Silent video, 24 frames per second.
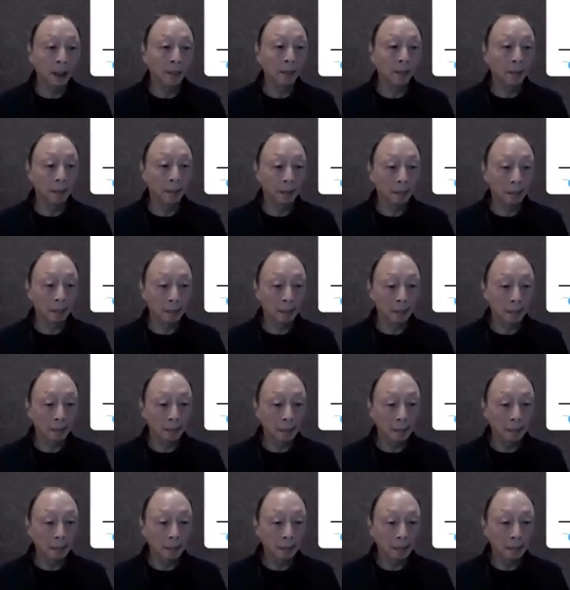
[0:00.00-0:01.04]

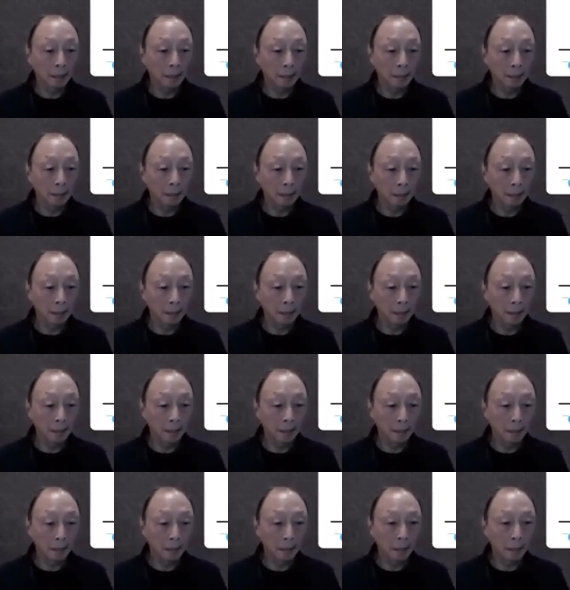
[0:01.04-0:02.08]
Nobody speaks.